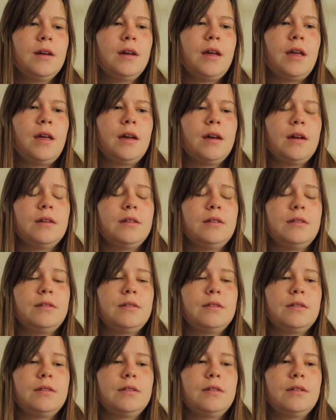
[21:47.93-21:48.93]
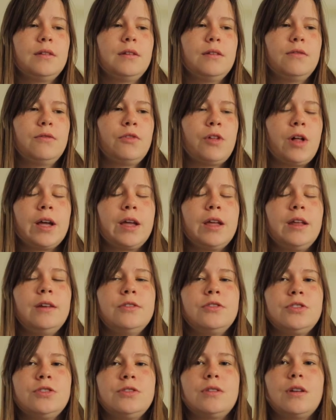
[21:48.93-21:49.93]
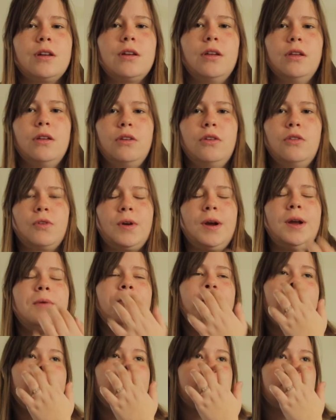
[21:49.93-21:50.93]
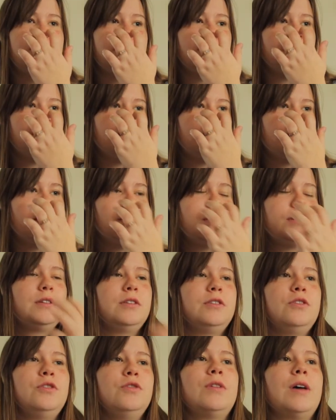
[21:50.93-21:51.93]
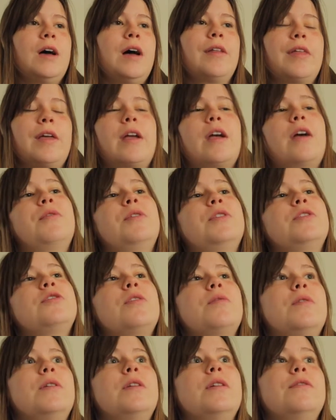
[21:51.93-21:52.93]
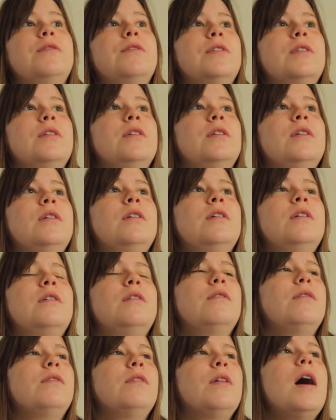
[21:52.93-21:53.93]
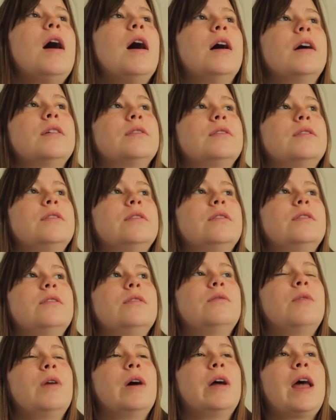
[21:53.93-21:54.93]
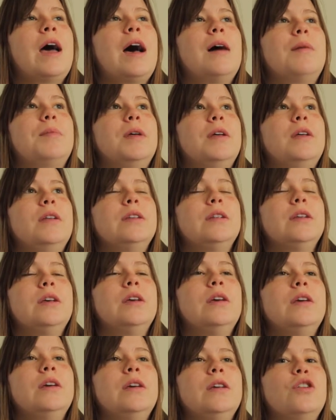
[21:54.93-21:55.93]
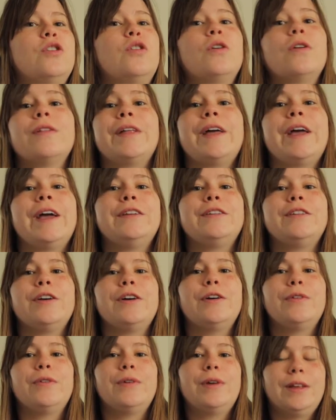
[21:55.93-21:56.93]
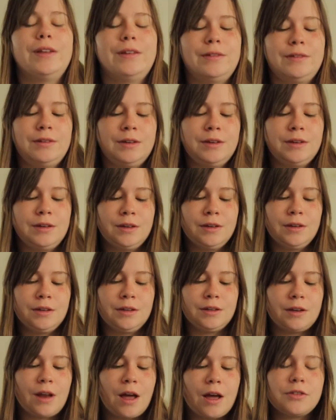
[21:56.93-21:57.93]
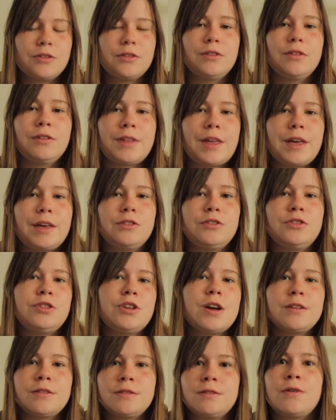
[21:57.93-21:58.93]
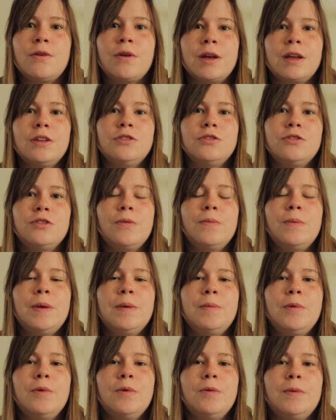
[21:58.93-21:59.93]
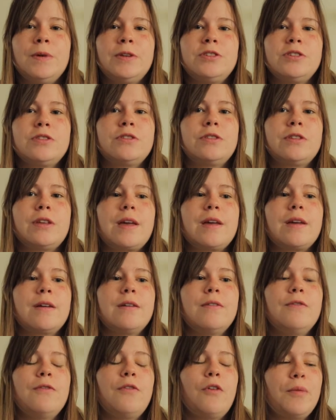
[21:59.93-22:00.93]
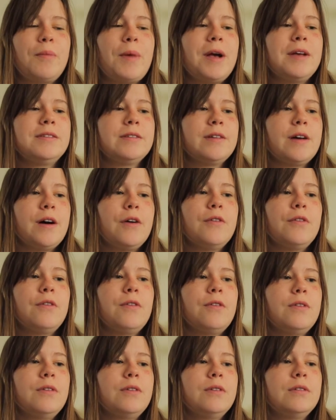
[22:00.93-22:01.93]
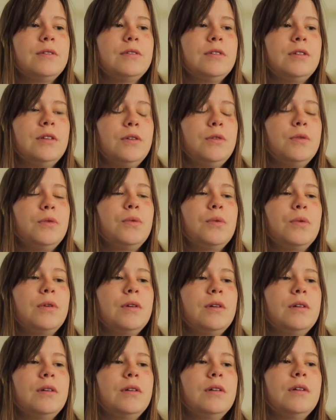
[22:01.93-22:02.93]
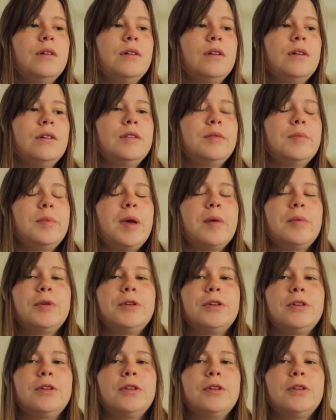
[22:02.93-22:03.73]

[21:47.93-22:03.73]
and vlogging is just a great way to do that. Like I wish I would have vlogged what happened in Orlando, and not like just so I can show people, but just like for myself too, to be able